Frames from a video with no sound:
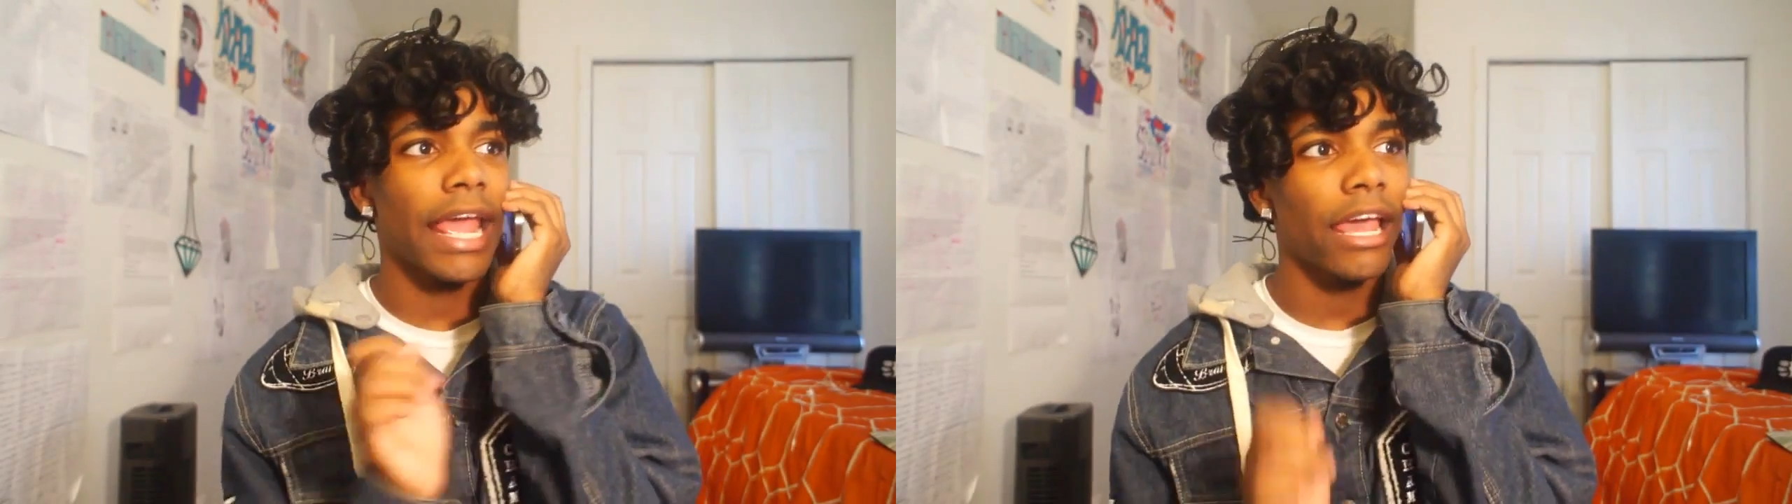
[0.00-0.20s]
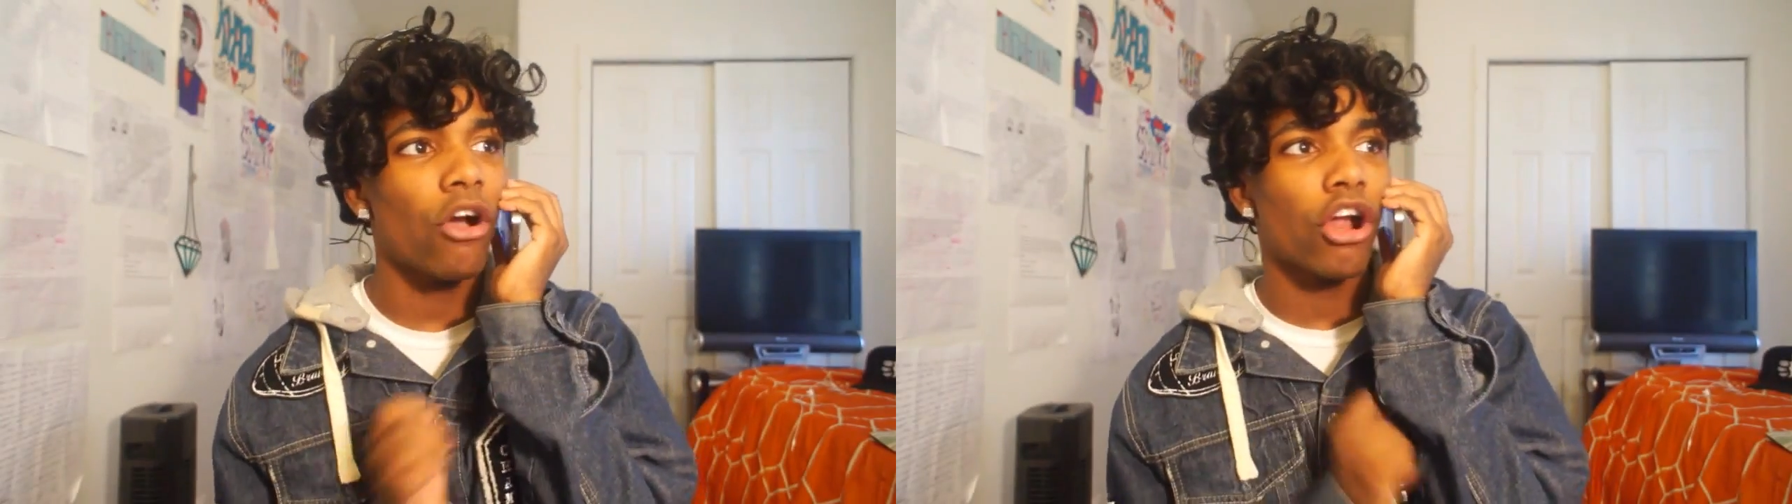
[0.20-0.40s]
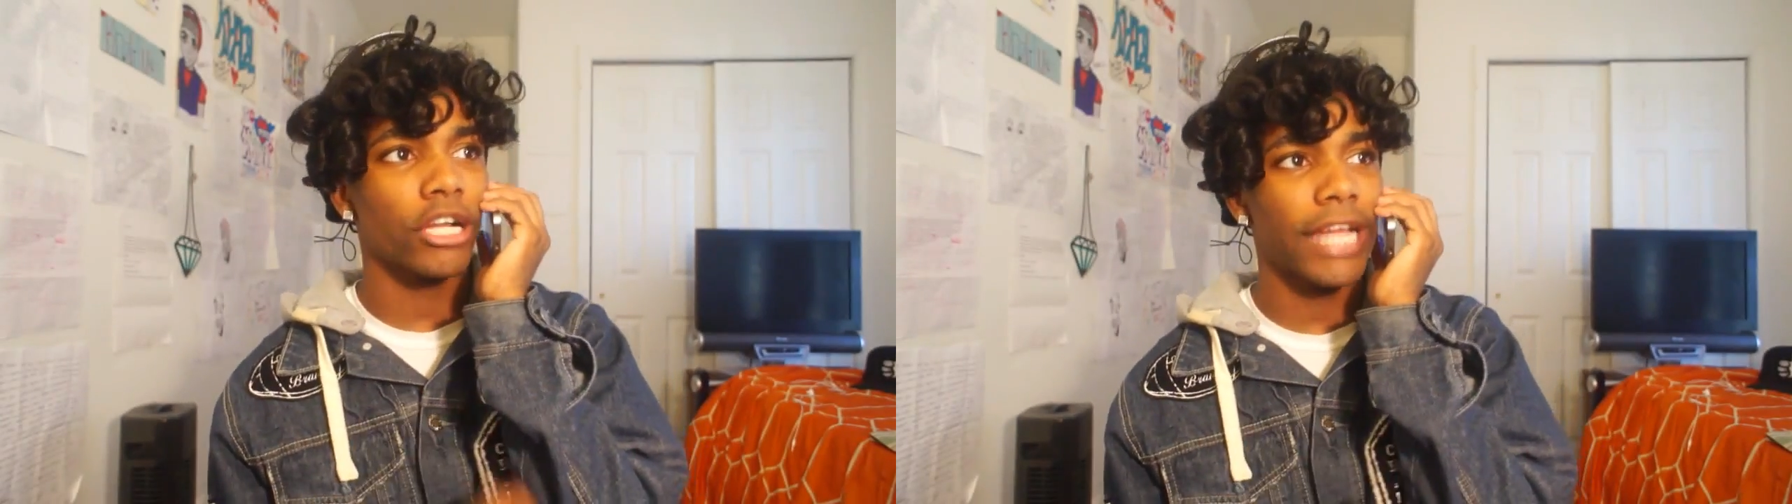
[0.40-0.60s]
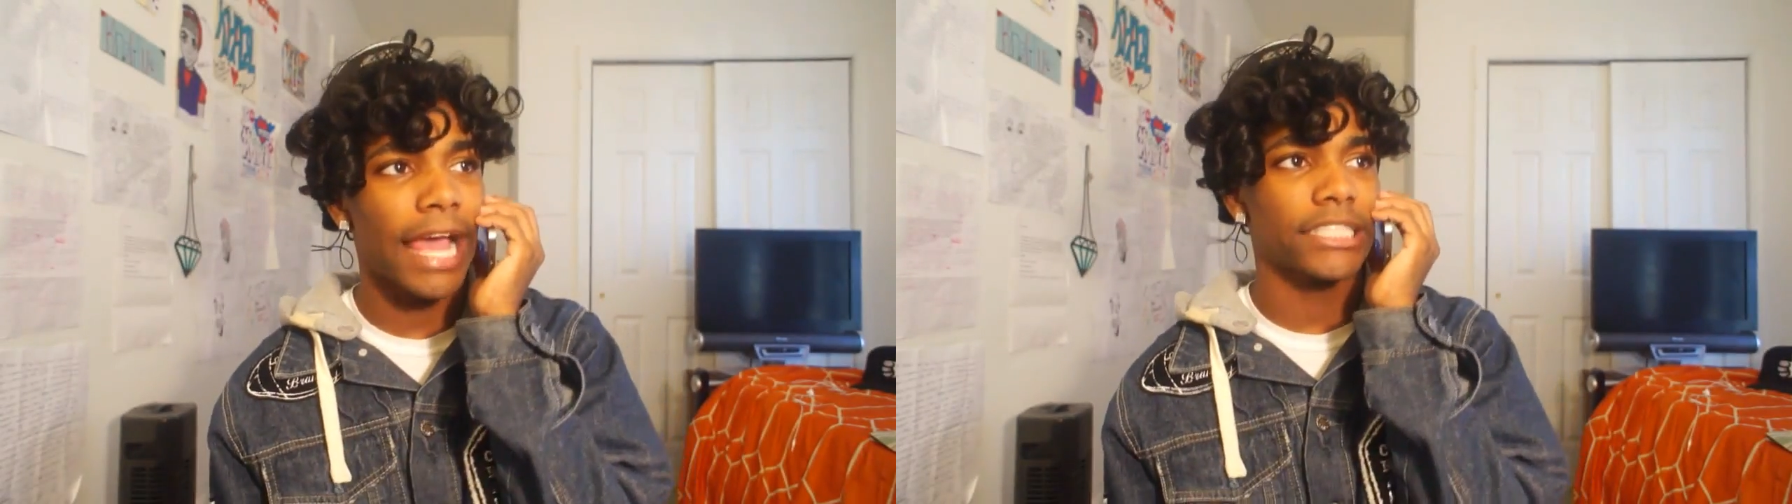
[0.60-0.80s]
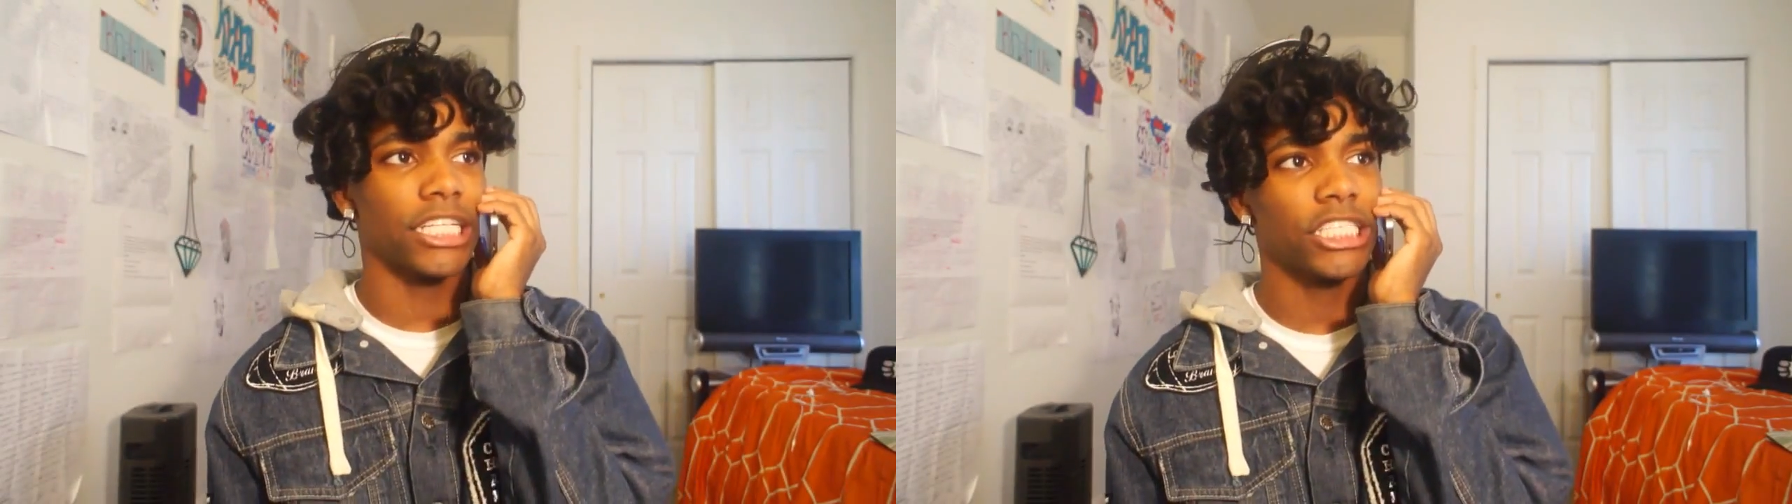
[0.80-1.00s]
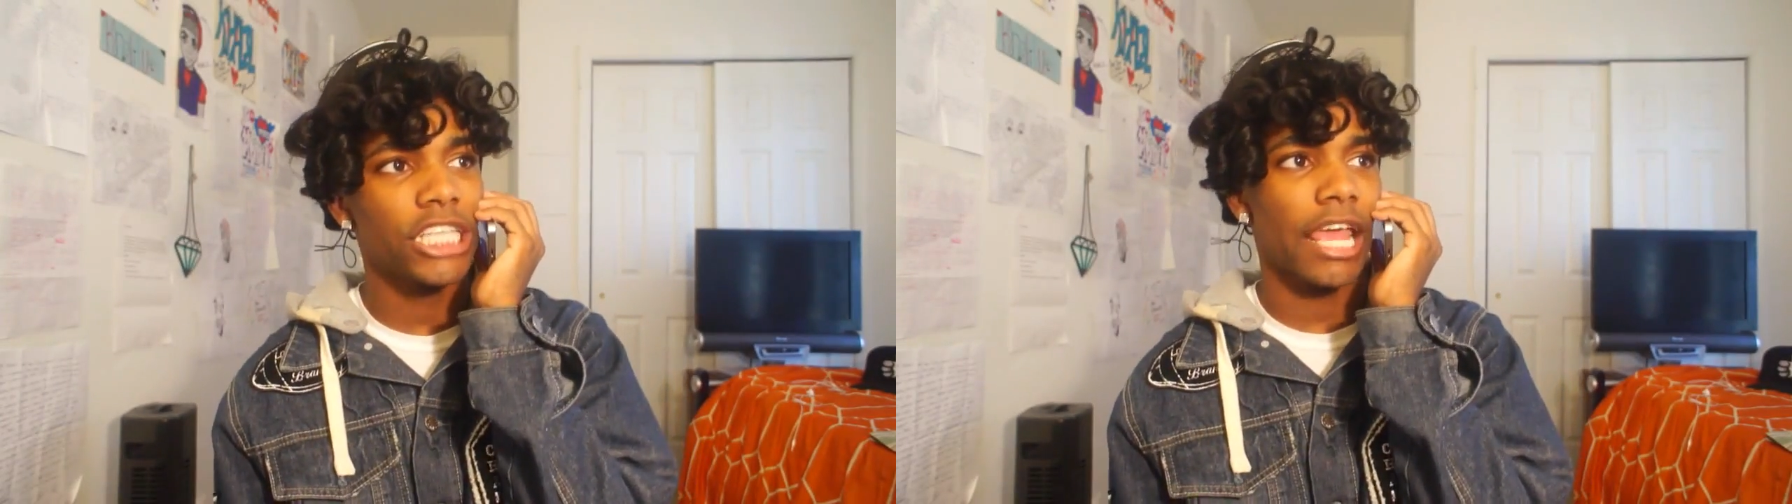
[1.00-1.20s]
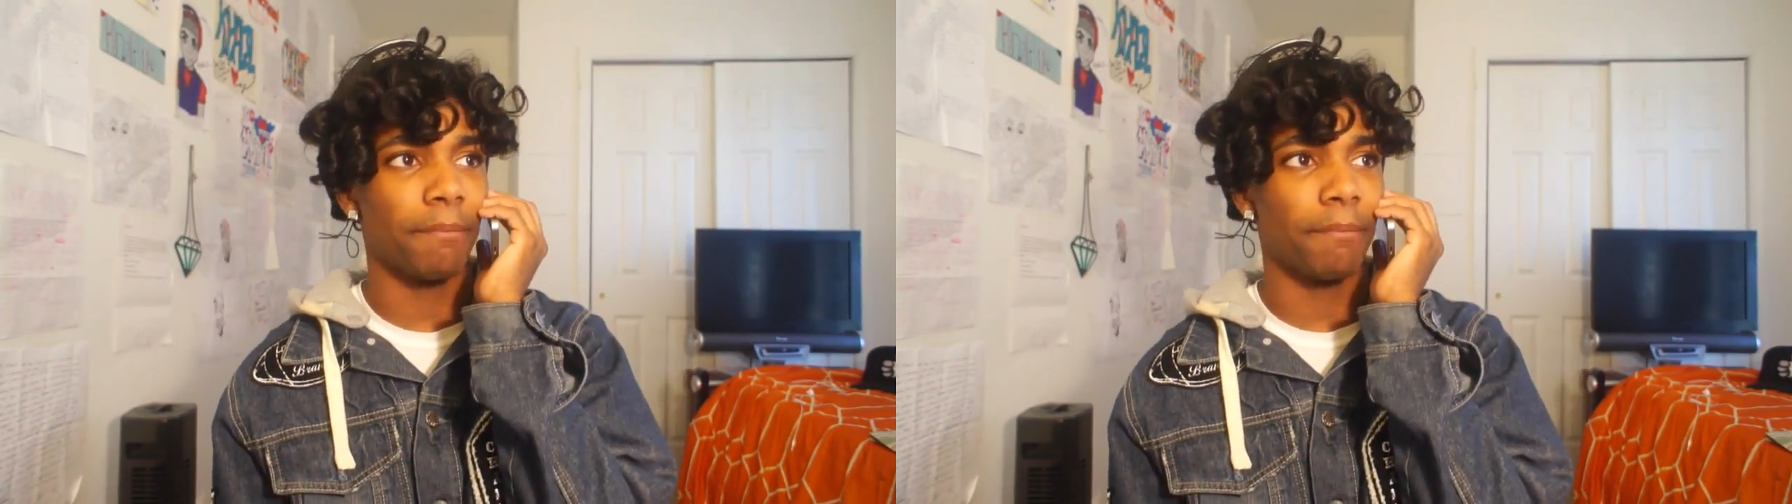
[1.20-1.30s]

an A on her test and shit,